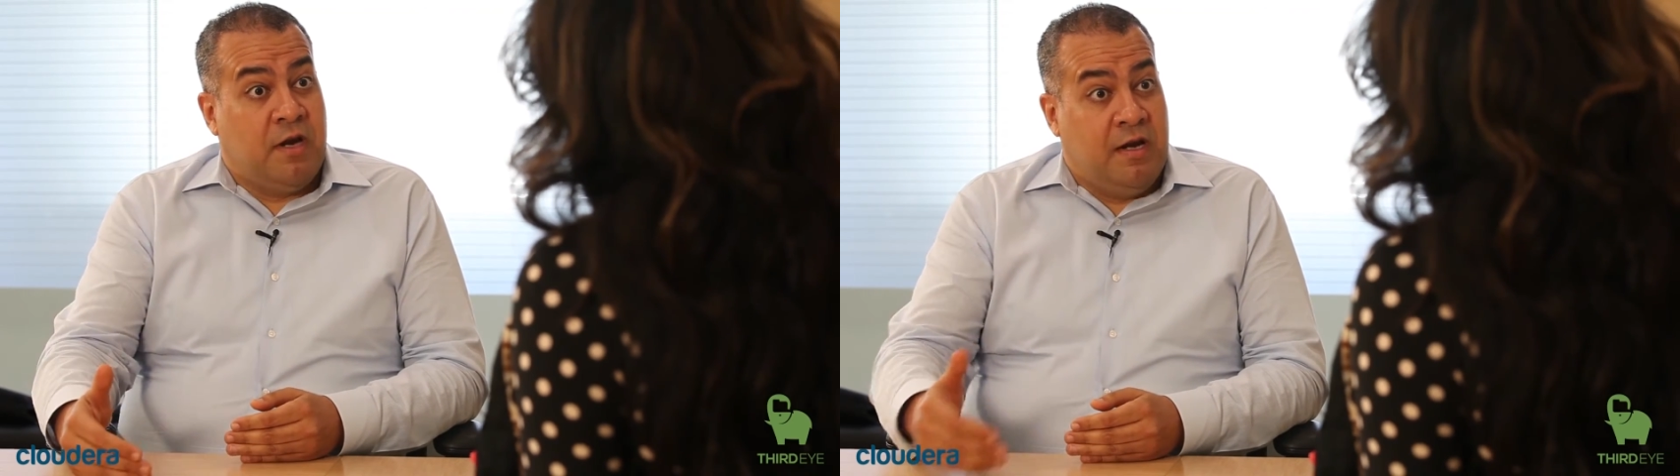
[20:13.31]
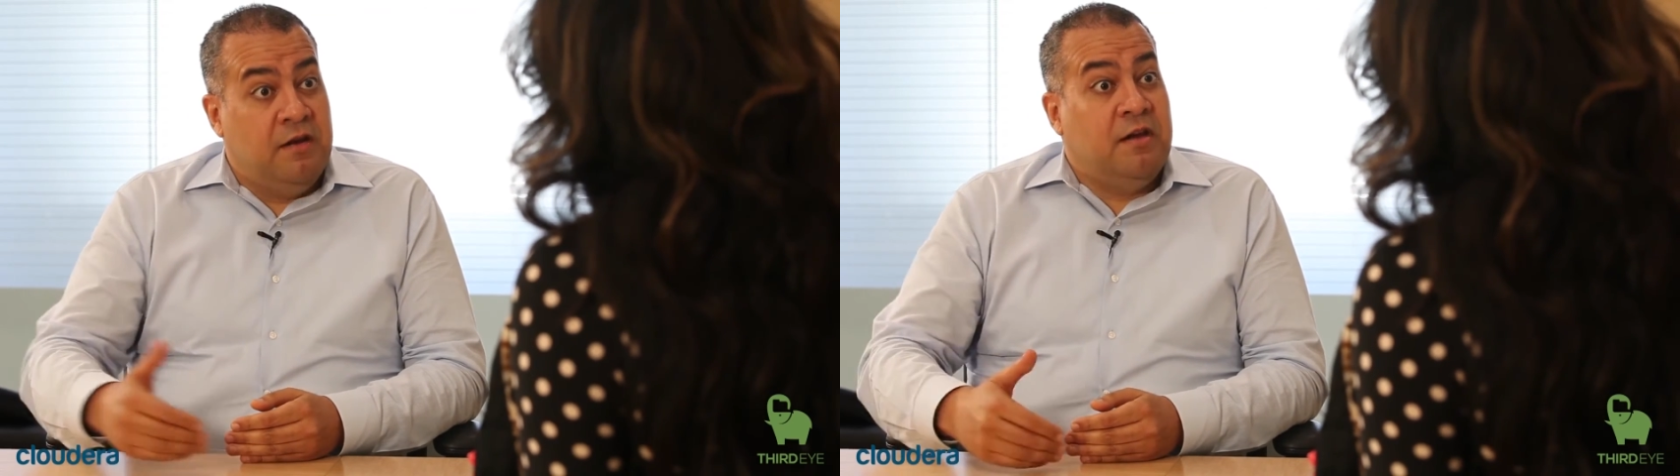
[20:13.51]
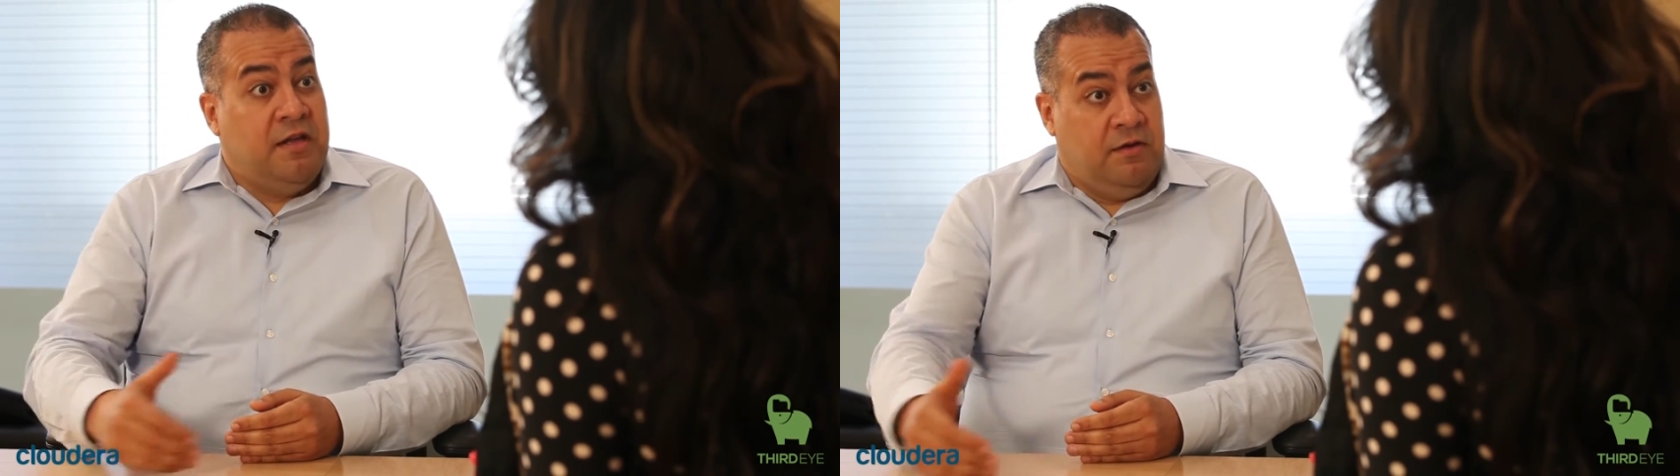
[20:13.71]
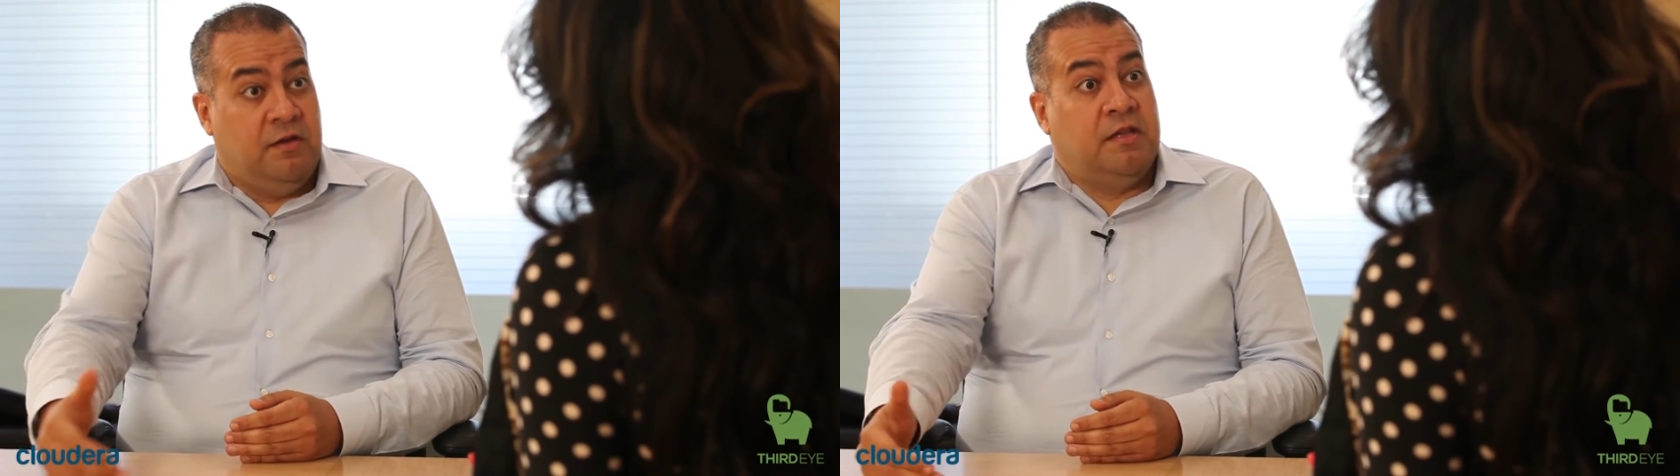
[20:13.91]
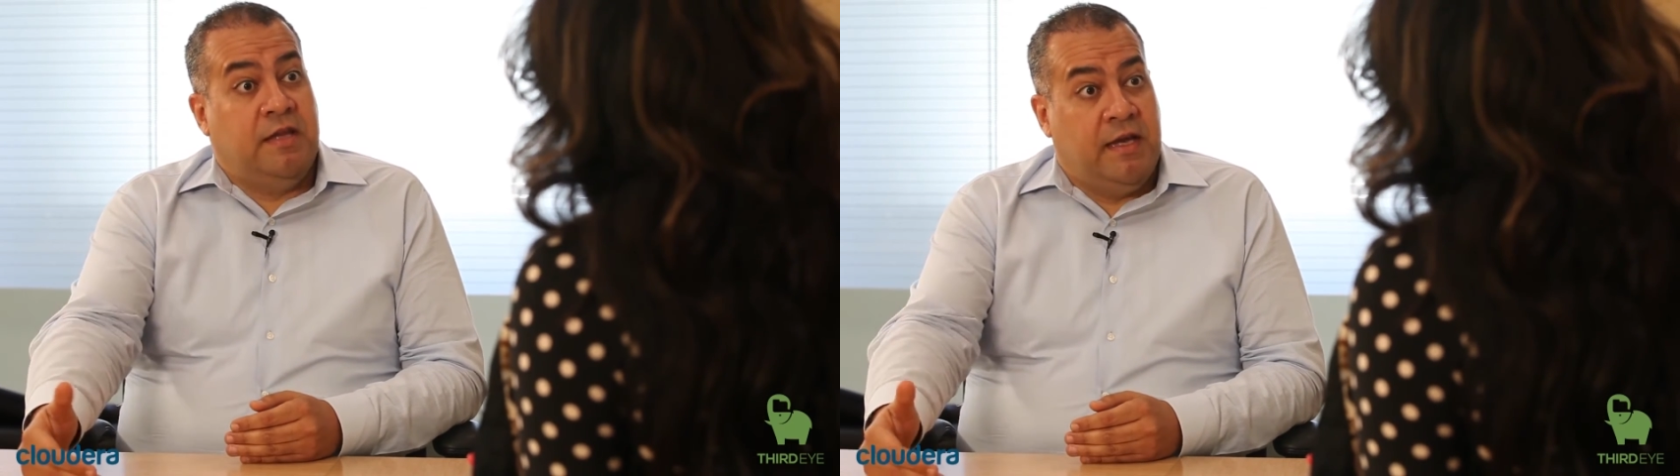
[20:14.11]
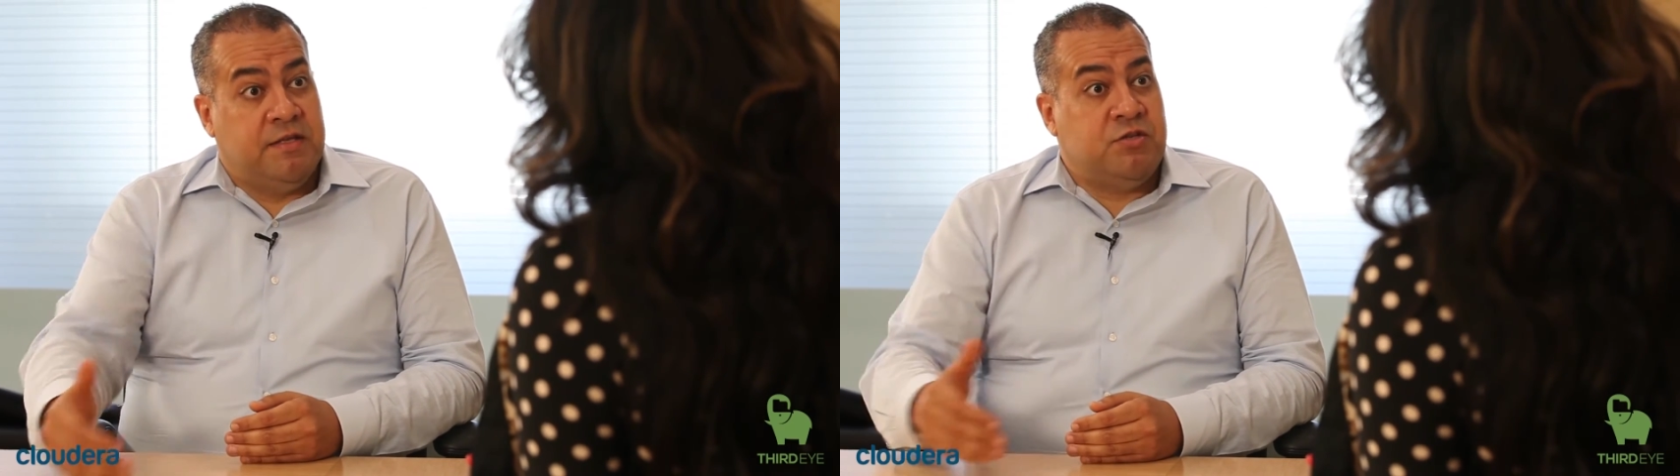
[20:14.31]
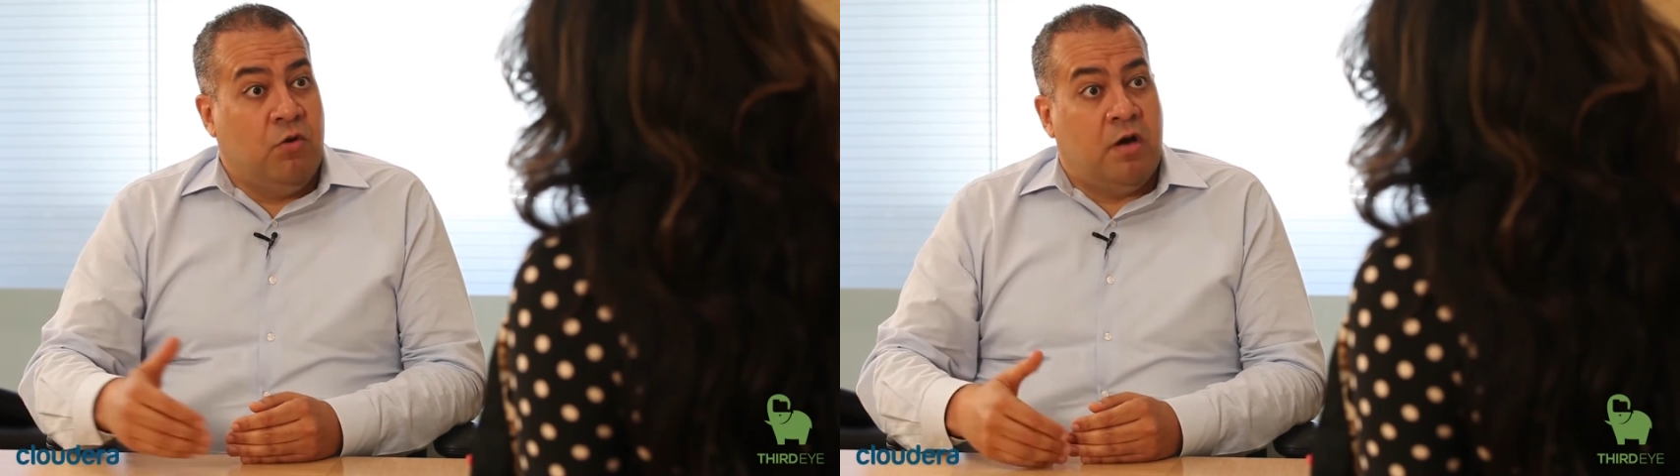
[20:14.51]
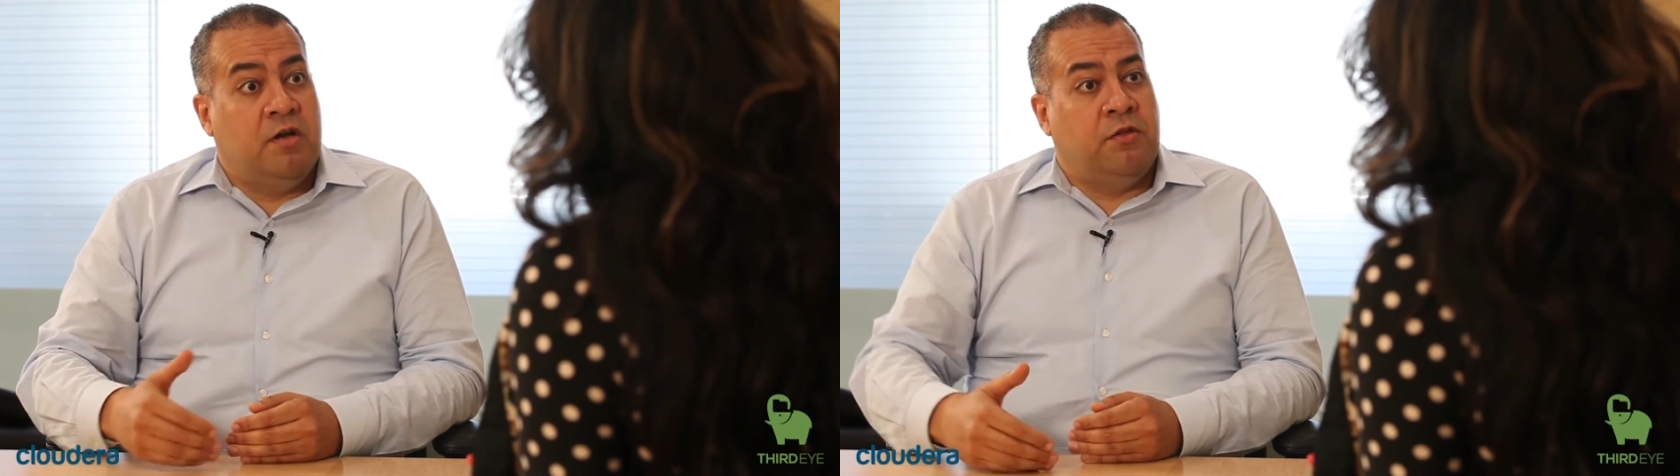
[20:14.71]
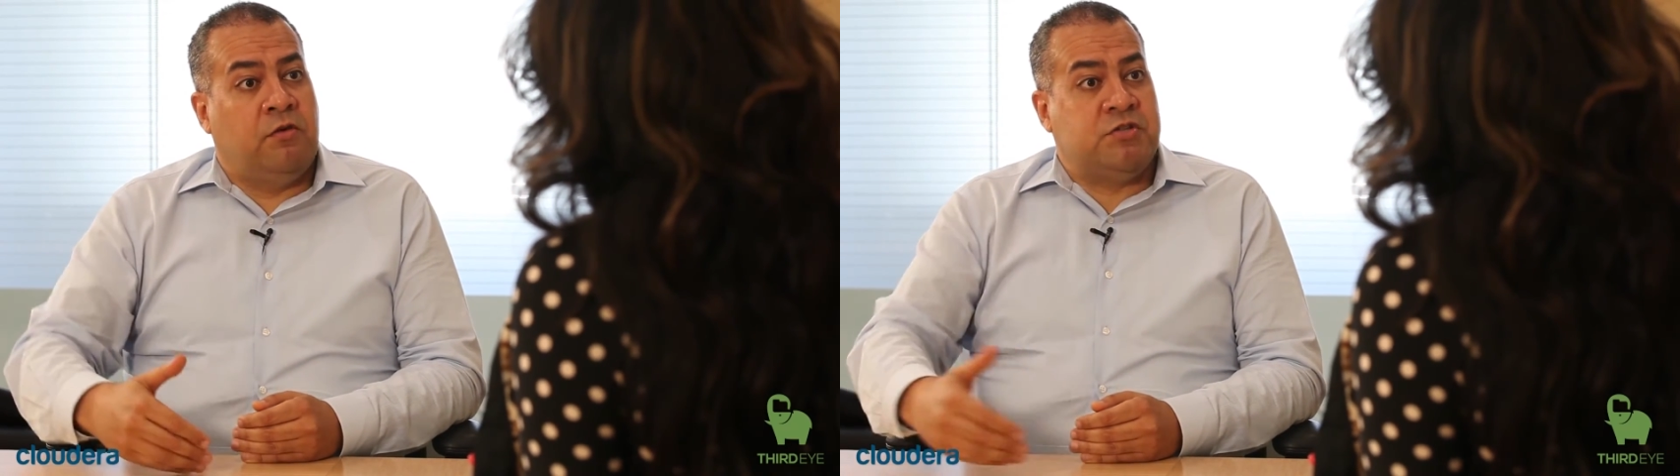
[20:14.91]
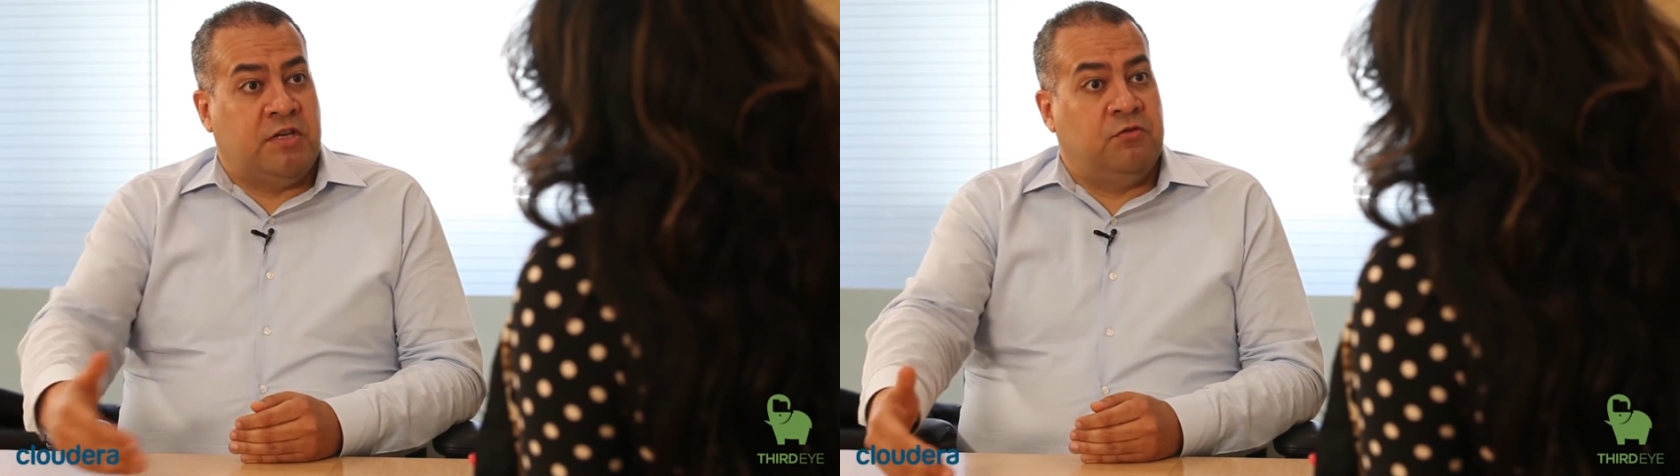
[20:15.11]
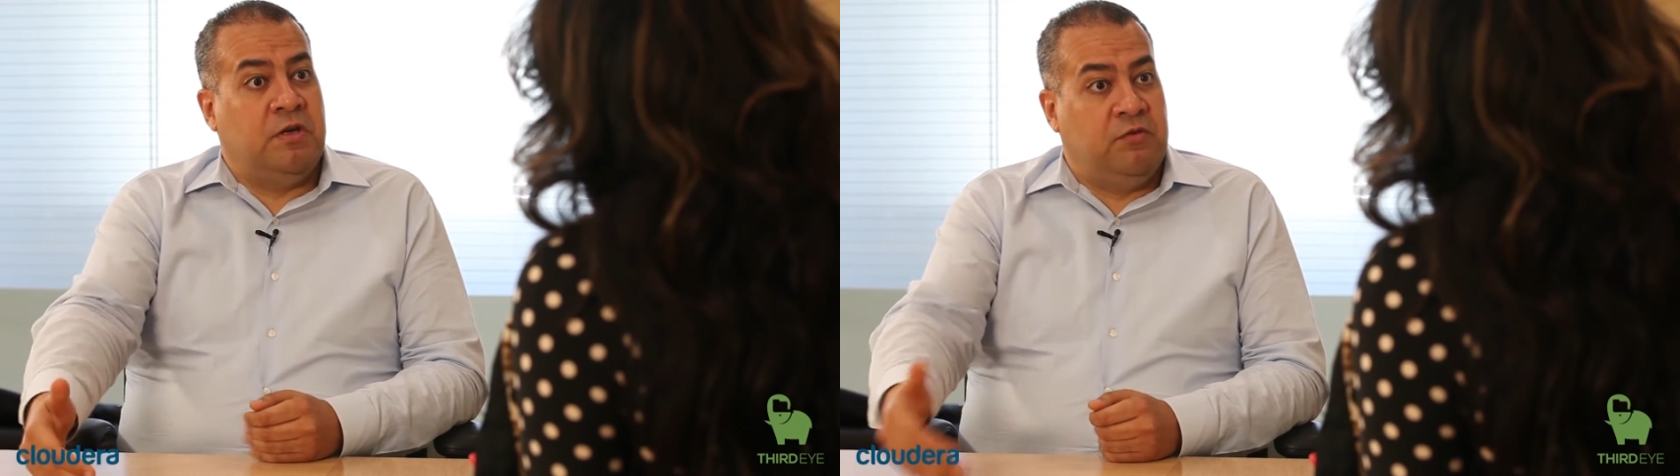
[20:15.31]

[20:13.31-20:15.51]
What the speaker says: clearly indicates you are in a trajectory